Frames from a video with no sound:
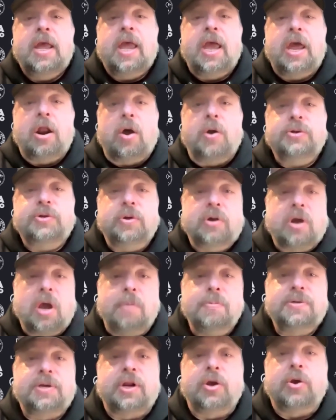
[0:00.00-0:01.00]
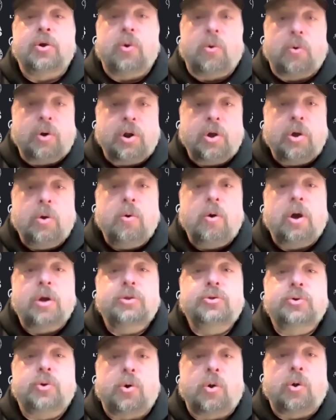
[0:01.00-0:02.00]
It also comes in a Gordo, a
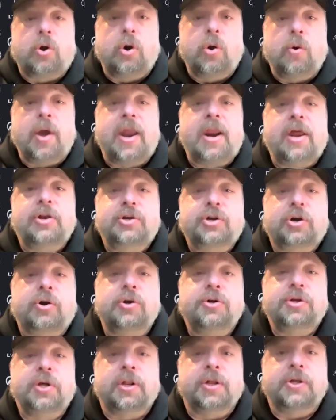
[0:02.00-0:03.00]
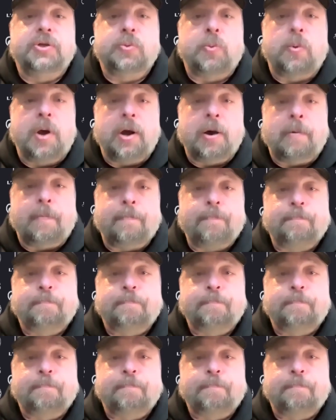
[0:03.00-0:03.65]
Toro, and a Churchill as well.